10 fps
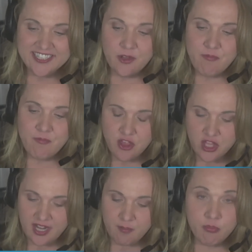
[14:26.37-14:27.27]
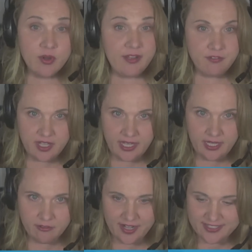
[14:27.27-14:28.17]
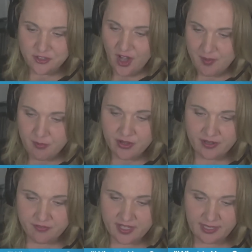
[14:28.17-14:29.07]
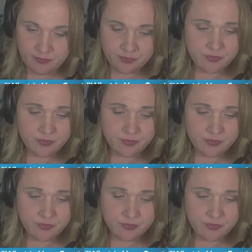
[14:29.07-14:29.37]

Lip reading: So mention it briefly, right? Describe it briefly.